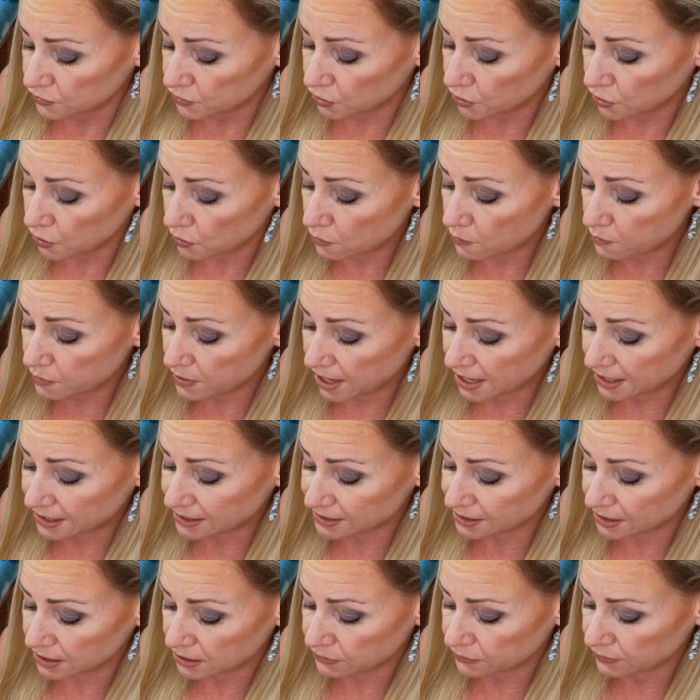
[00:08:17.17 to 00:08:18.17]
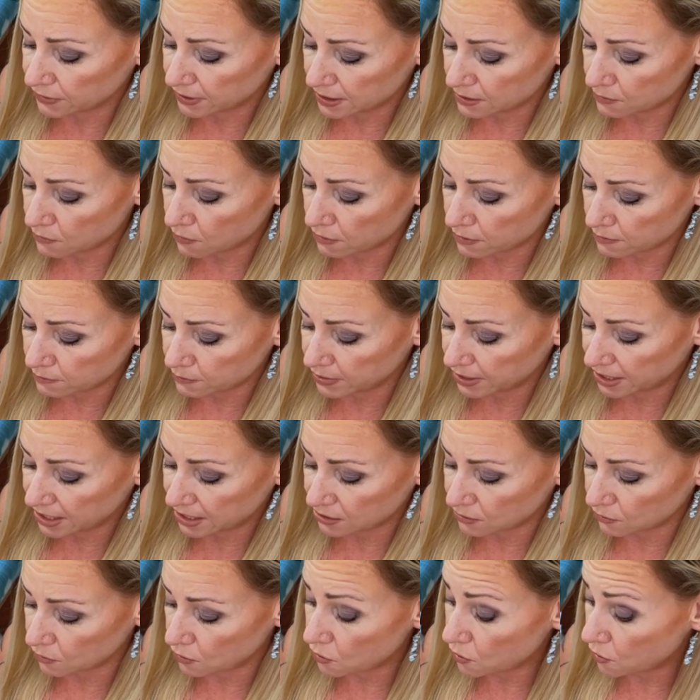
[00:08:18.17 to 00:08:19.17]
to a place that you really want to
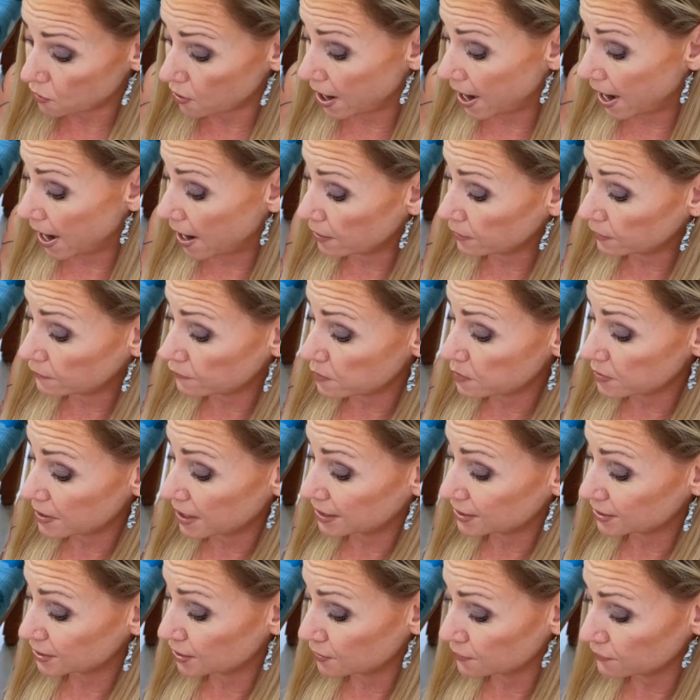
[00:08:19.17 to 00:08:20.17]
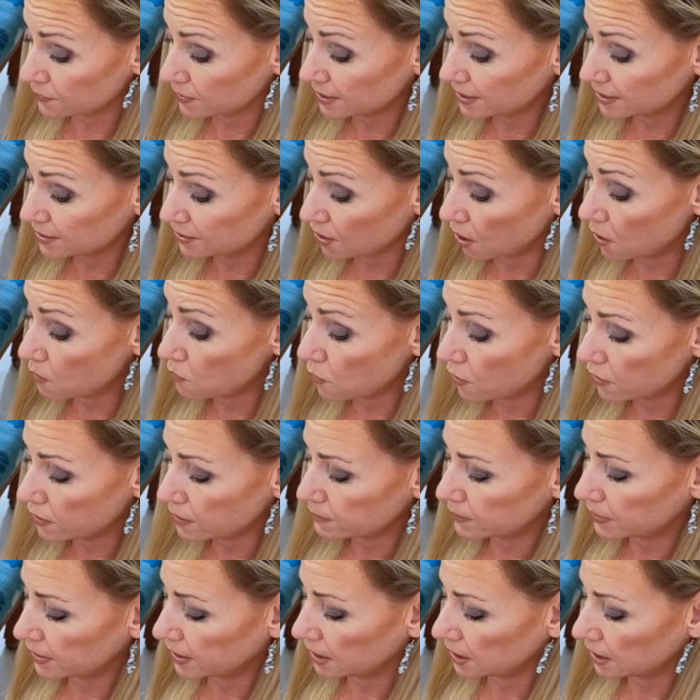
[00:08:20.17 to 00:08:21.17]
be, or out of a place that you really don't want to
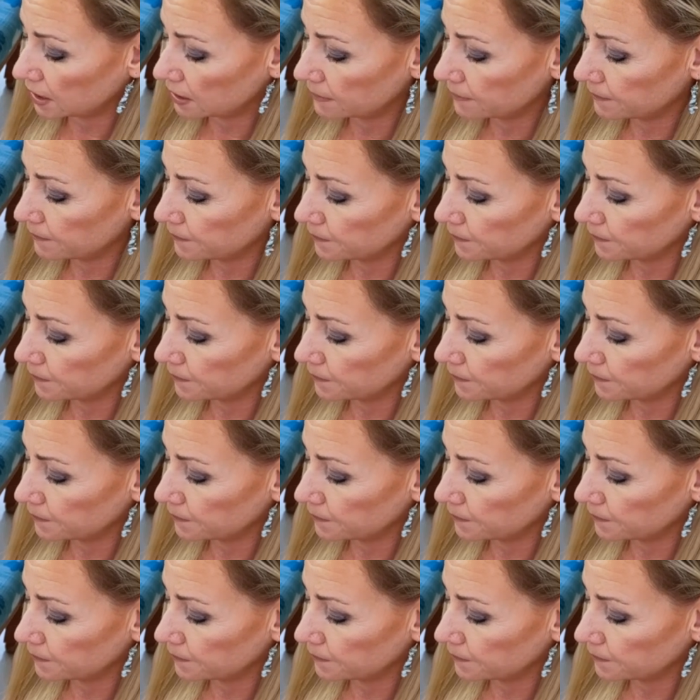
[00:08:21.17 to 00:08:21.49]
be,